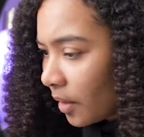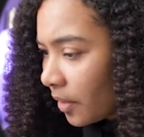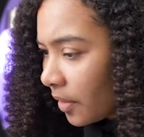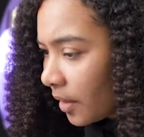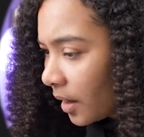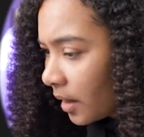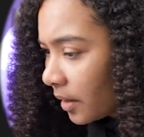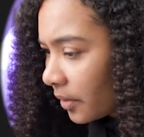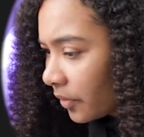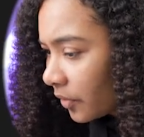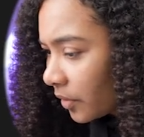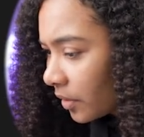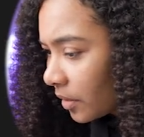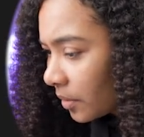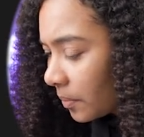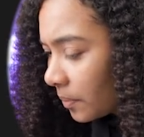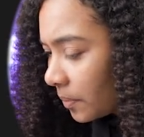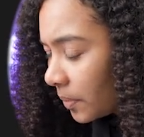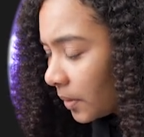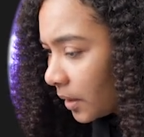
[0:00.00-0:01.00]
That is
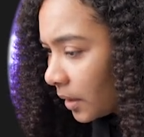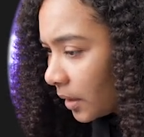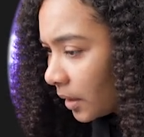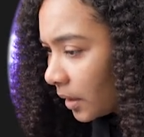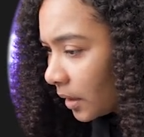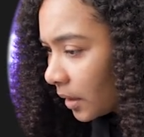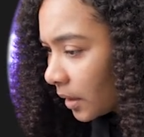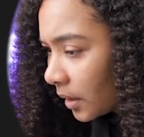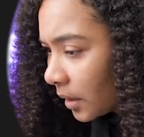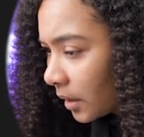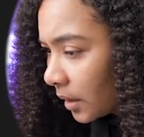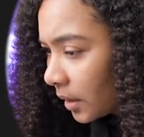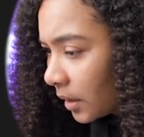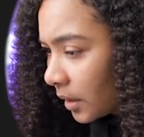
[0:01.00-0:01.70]
going to be